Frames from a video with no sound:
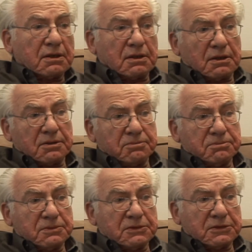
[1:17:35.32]

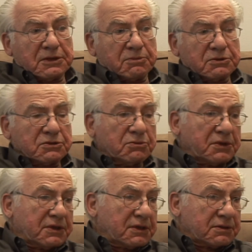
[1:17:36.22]
Um, they were
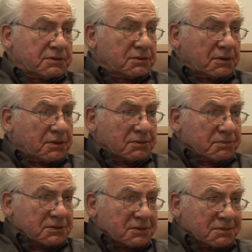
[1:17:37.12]
doing it uh,
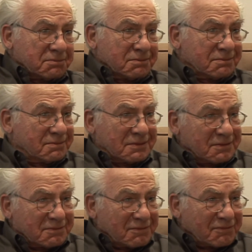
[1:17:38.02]
with
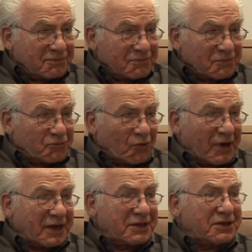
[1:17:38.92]
a
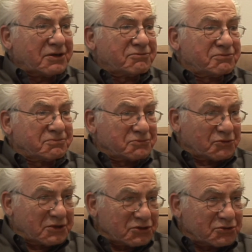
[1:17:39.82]
variety of
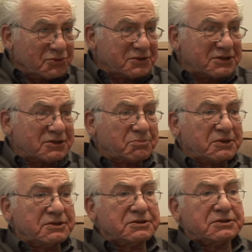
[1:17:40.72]
traditional
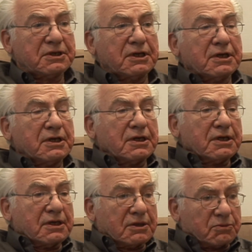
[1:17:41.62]
disciplines.
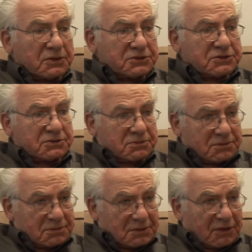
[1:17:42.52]
Mm-hmm. It was
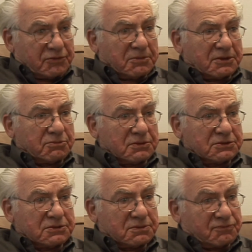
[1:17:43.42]
everybody
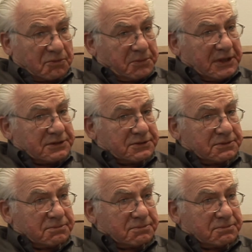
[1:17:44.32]
was for peace.